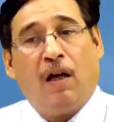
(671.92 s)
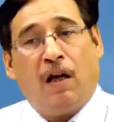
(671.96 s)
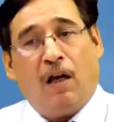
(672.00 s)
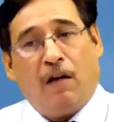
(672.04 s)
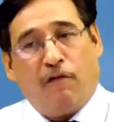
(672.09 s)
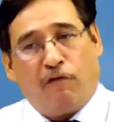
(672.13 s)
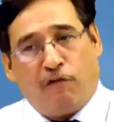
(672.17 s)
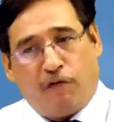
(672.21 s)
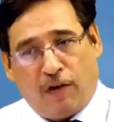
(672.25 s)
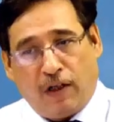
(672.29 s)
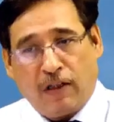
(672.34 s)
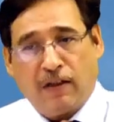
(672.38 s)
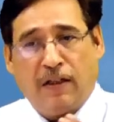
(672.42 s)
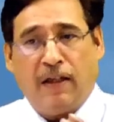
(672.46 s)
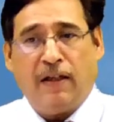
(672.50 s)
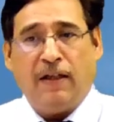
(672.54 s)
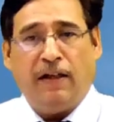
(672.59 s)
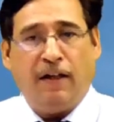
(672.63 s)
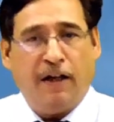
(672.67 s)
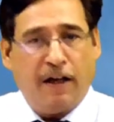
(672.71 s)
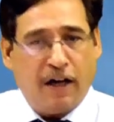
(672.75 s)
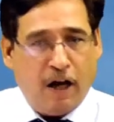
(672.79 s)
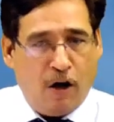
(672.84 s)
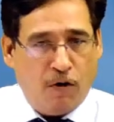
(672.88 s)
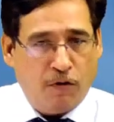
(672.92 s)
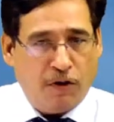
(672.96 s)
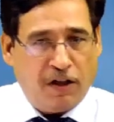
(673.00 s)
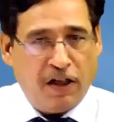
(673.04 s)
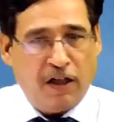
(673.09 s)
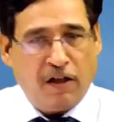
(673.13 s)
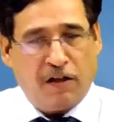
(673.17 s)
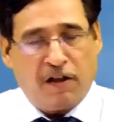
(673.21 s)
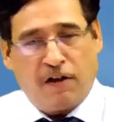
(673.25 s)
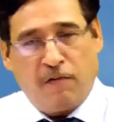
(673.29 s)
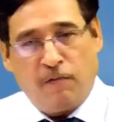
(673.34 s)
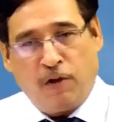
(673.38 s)
Further in
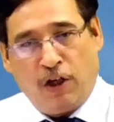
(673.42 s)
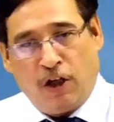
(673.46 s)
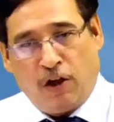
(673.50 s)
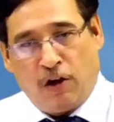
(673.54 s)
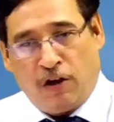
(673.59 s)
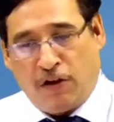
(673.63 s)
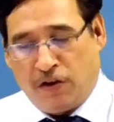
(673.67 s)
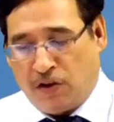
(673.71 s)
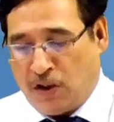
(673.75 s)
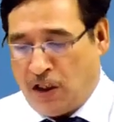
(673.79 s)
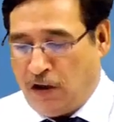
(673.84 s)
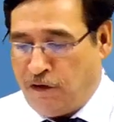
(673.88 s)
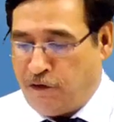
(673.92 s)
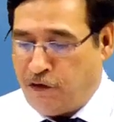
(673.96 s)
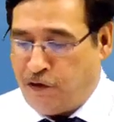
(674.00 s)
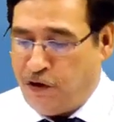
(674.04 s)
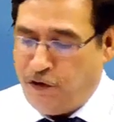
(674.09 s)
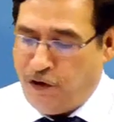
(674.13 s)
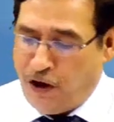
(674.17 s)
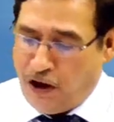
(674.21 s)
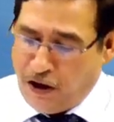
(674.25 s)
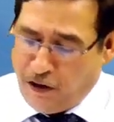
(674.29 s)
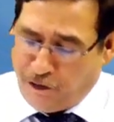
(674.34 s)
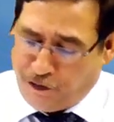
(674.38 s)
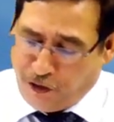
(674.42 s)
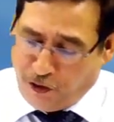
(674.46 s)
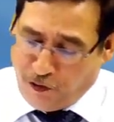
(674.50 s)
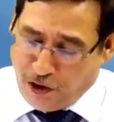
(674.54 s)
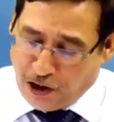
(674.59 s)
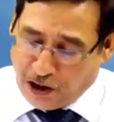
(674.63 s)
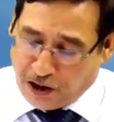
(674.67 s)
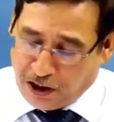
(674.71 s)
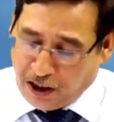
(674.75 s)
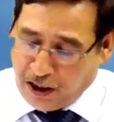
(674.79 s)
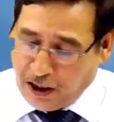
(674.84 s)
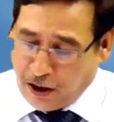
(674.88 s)
accounting terminology, if we will
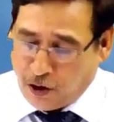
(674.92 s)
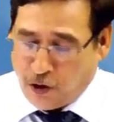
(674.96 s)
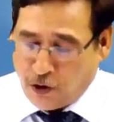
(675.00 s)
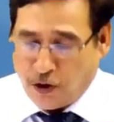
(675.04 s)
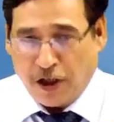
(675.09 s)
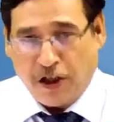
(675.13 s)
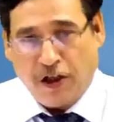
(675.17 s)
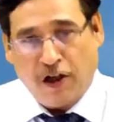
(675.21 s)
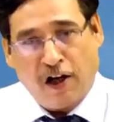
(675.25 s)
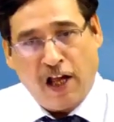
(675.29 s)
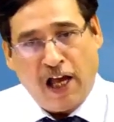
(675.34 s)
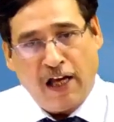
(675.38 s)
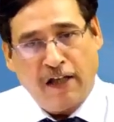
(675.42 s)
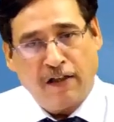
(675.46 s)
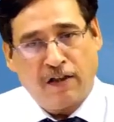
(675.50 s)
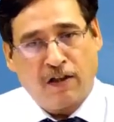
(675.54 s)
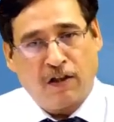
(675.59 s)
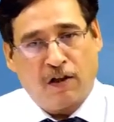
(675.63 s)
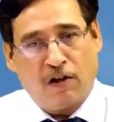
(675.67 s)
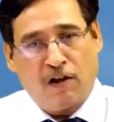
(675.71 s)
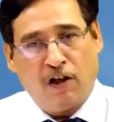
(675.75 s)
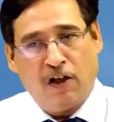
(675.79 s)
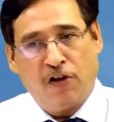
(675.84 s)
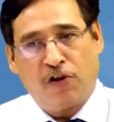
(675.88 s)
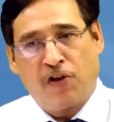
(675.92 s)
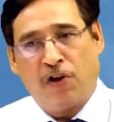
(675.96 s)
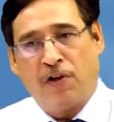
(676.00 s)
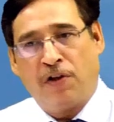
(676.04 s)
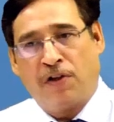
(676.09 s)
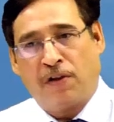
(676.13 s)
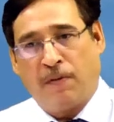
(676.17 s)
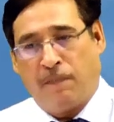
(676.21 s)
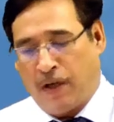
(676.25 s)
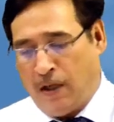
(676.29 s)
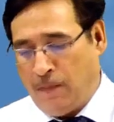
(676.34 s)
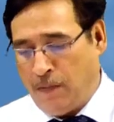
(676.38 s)
take or analyze the
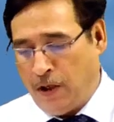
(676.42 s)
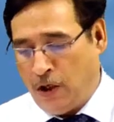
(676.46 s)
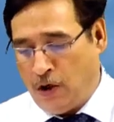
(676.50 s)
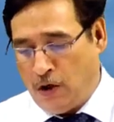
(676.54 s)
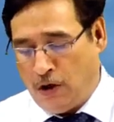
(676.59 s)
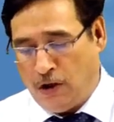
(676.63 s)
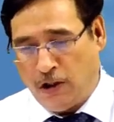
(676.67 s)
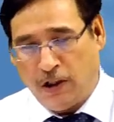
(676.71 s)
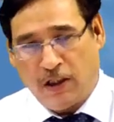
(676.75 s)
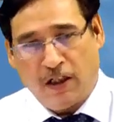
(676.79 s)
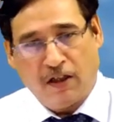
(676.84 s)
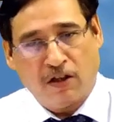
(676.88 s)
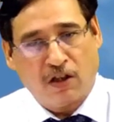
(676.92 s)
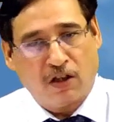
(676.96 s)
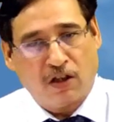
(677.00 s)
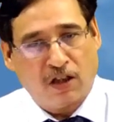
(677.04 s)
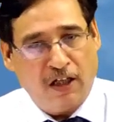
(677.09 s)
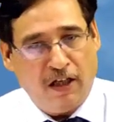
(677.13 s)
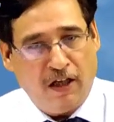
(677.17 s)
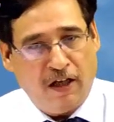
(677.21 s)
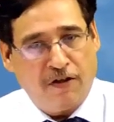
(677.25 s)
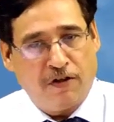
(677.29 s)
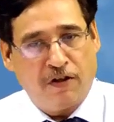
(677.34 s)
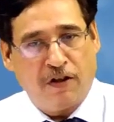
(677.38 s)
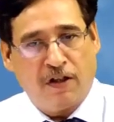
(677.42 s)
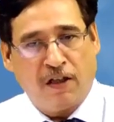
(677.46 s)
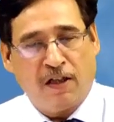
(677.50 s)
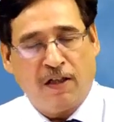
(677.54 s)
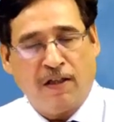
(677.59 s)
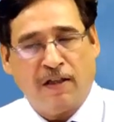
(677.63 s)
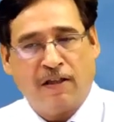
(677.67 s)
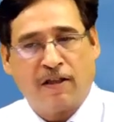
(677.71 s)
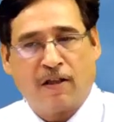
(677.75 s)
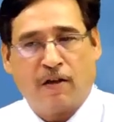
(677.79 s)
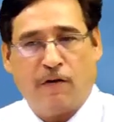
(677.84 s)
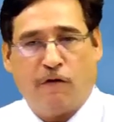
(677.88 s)
relationship among all these three
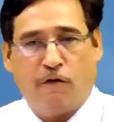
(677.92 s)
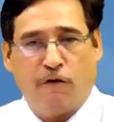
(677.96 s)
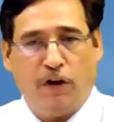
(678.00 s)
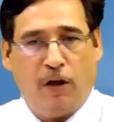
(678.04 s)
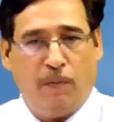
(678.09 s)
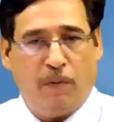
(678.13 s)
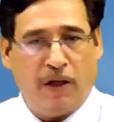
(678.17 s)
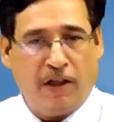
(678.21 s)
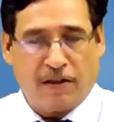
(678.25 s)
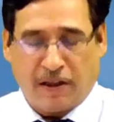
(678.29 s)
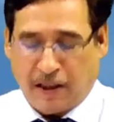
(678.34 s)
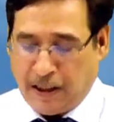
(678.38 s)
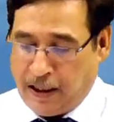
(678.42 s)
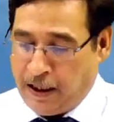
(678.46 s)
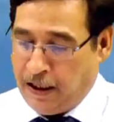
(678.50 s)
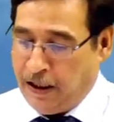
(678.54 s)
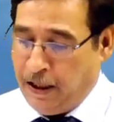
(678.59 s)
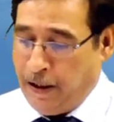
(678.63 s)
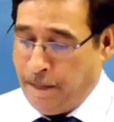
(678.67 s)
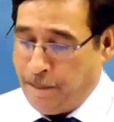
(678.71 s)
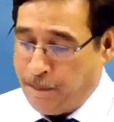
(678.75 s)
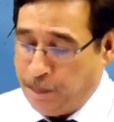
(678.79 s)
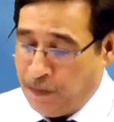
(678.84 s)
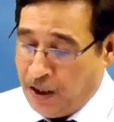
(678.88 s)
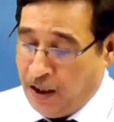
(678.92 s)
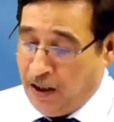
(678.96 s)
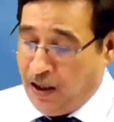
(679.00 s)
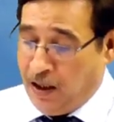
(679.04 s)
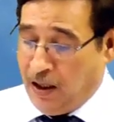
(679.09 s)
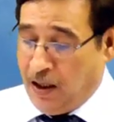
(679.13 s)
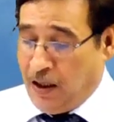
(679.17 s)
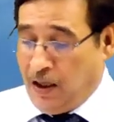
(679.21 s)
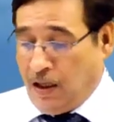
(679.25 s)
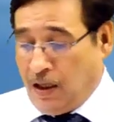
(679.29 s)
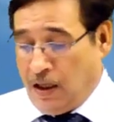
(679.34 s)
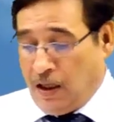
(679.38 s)
entities, we may say
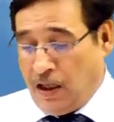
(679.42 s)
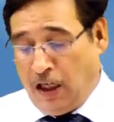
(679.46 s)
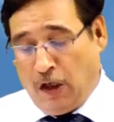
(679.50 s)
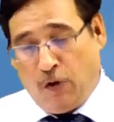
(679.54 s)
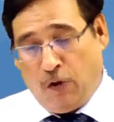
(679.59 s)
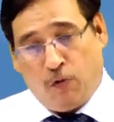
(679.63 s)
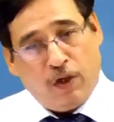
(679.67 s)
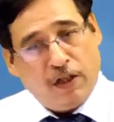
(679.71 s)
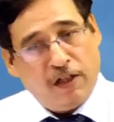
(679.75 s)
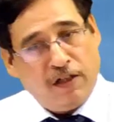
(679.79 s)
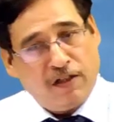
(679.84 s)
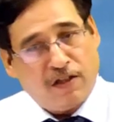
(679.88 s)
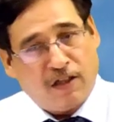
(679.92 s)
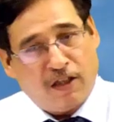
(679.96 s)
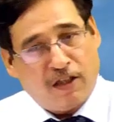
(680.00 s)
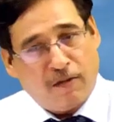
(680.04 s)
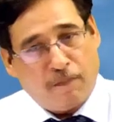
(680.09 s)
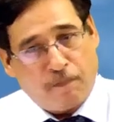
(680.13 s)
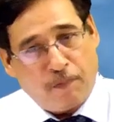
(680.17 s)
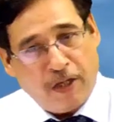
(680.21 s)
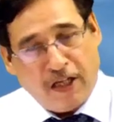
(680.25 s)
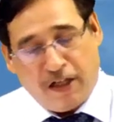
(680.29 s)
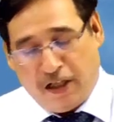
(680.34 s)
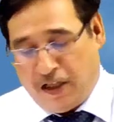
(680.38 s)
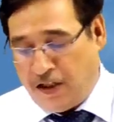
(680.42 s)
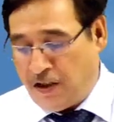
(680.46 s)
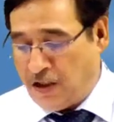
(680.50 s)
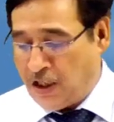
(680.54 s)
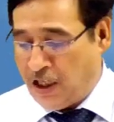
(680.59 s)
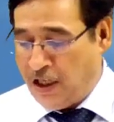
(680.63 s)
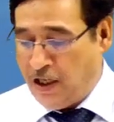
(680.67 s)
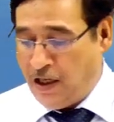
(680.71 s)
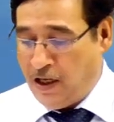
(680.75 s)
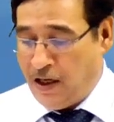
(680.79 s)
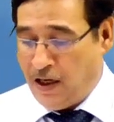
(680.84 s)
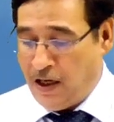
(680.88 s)
E1 is the parent,
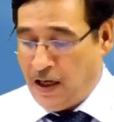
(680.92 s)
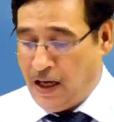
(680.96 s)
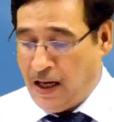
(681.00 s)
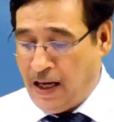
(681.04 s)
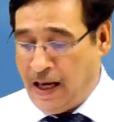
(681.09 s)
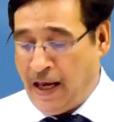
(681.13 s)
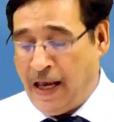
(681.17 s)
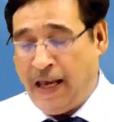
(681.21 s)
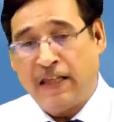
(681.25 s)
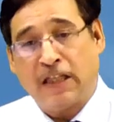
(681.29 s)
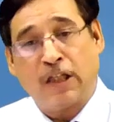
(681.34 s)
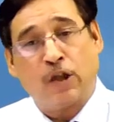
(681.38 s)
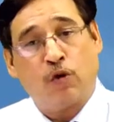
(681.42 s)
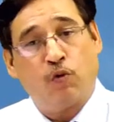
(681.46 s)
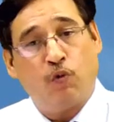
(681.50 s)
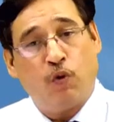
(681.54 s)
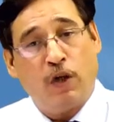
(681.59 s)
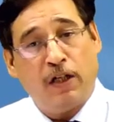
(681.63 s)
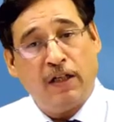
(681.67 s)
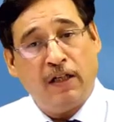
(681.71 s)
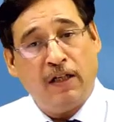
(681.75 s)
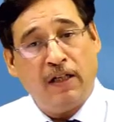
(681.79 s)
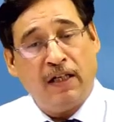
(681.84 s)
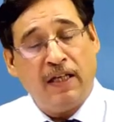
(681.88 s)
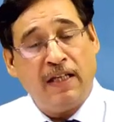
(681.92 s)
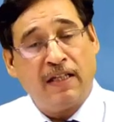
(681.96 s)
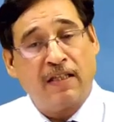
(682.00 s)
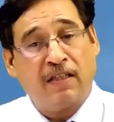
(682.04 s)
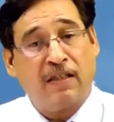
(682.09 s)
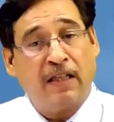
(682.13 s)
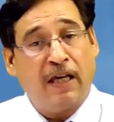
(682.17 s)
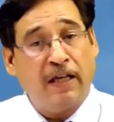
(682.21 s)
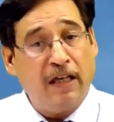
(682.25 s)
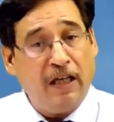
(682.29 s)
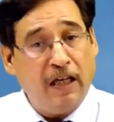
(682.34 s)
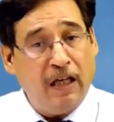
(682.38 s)
S1 is
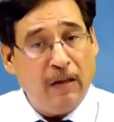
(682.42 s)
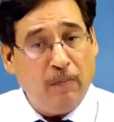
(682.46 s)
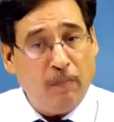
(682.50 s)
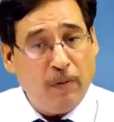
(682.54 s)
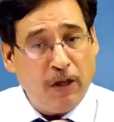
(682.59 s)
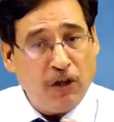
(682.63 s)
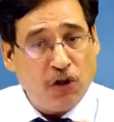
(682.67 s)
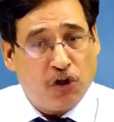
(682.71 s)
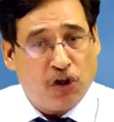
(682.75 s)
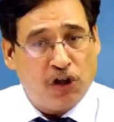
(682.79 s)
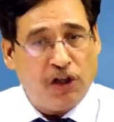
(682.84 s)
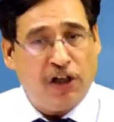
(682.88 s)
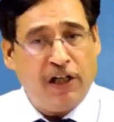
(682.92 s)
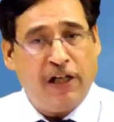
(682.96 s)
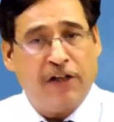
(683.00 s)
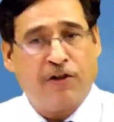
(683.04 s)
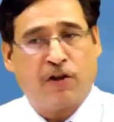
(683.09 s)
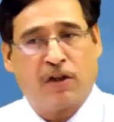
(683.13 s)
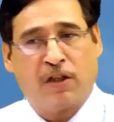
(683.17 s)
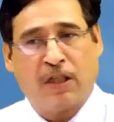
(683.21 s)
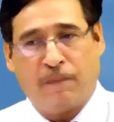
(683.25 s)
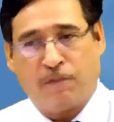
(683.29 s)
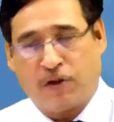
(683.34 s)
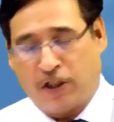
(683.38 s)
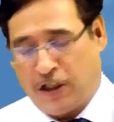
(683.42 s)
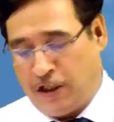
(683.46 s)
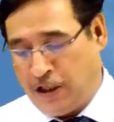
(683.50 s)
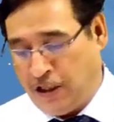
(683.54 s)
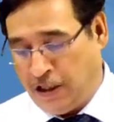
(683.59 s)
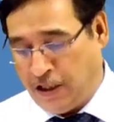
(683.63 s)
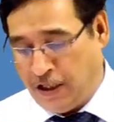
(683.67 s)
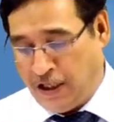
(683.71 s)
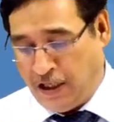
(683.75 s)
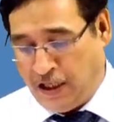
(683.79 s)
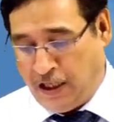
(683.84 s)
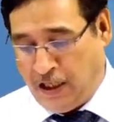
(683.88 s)
the immediate
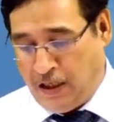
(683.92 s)
subsidiary,